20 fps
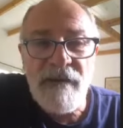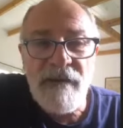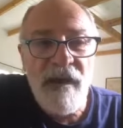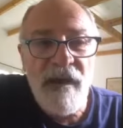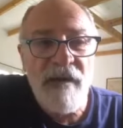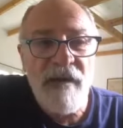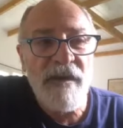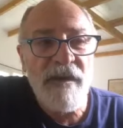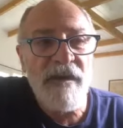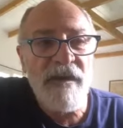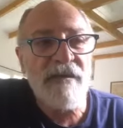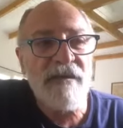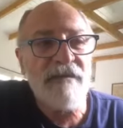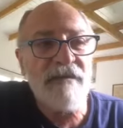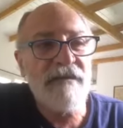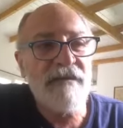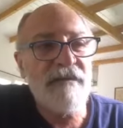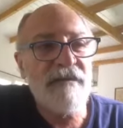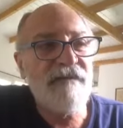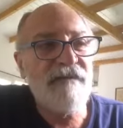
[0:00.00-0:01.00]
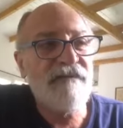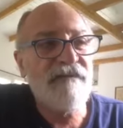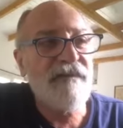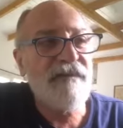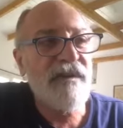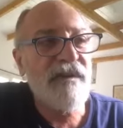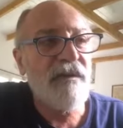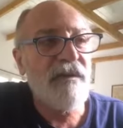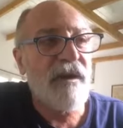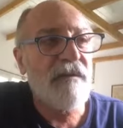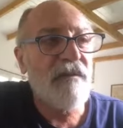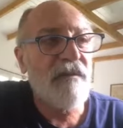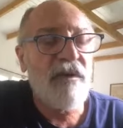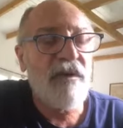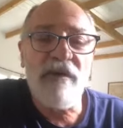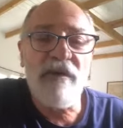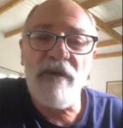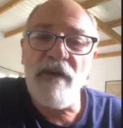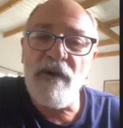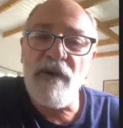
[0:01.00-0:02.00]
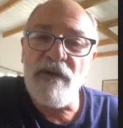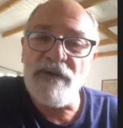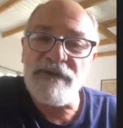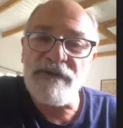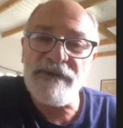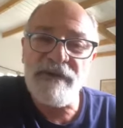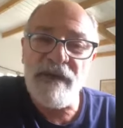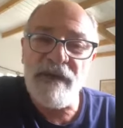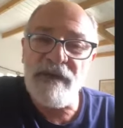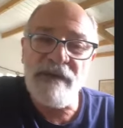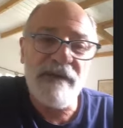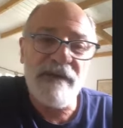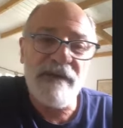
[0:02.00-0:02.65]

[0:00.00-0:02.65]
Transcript: I mean, you are more close, and it